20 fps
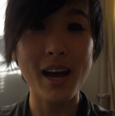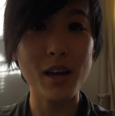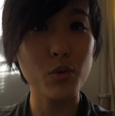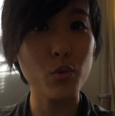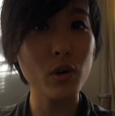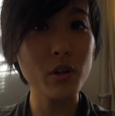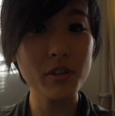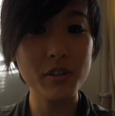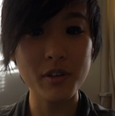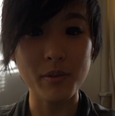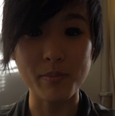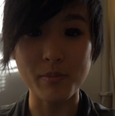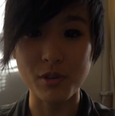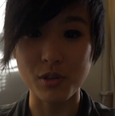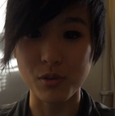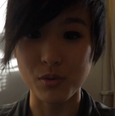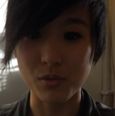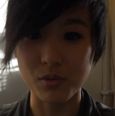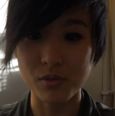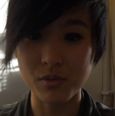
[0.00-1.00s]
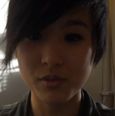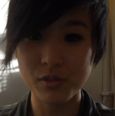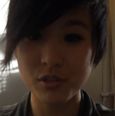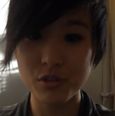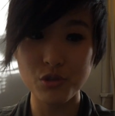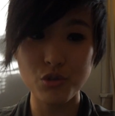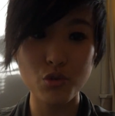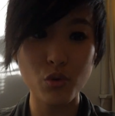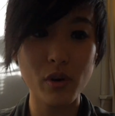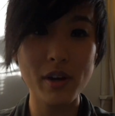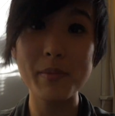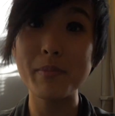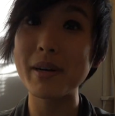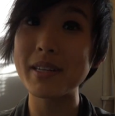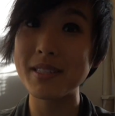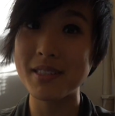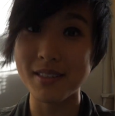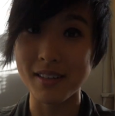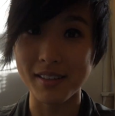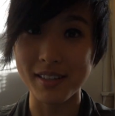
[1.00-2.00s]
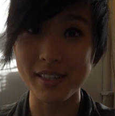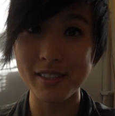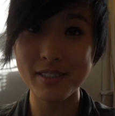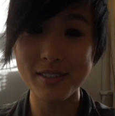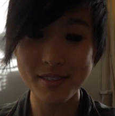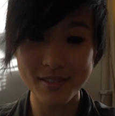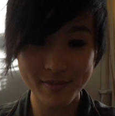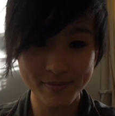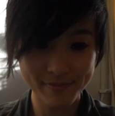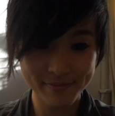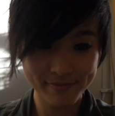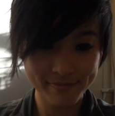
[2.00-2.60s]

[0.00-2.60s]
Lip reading: I welcome you to join my studies.